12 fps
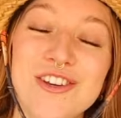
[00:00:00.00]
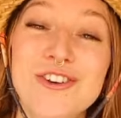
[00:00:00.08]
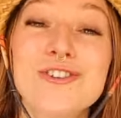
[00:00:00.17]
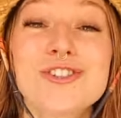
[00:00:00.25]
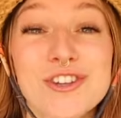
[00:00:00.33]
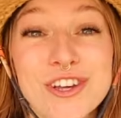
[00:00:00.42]

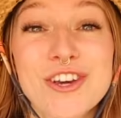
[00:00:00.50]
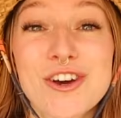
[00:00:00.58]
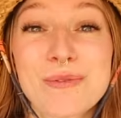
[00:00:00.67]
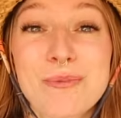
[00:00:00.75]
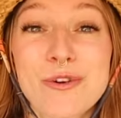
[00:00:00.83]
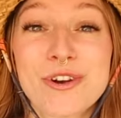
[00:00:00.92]
usually
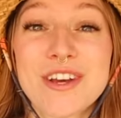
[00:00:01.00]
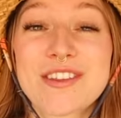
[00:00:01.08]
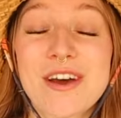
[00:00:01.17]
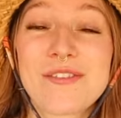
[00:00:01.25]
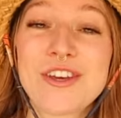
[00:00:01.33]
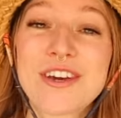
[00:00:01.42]
good broodies.
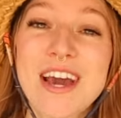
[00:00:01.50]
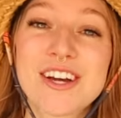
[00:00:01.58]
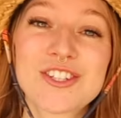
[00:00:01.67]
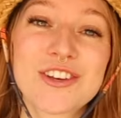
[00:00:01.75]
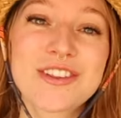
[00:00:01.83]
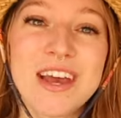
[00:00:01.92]
I mean, you
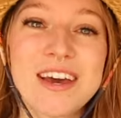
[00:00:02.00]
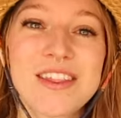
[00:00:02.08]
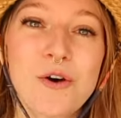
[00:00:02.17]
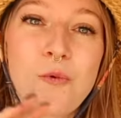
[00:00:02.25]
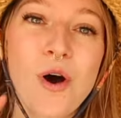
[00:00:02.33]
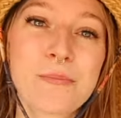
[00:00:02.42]
can't just say
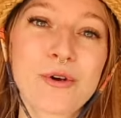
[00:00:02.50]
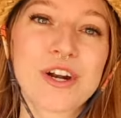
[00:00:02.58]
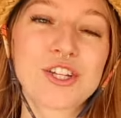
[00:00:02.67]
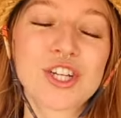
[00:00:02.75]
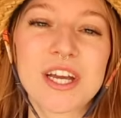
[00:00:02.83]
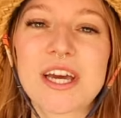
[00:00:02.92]
that one breed
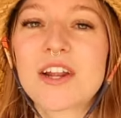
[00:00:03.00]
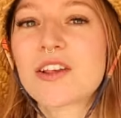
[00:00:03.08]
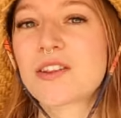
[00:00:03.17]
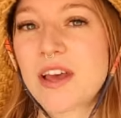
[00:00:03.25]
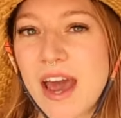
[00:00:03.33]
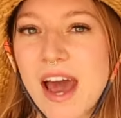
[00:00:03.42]
of chicken
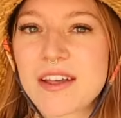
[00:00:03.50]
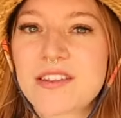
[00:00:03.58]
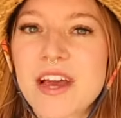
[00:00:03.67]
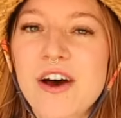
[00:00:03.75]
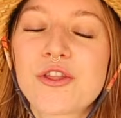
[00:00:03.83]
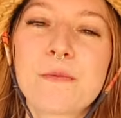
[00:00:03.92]
is hands down.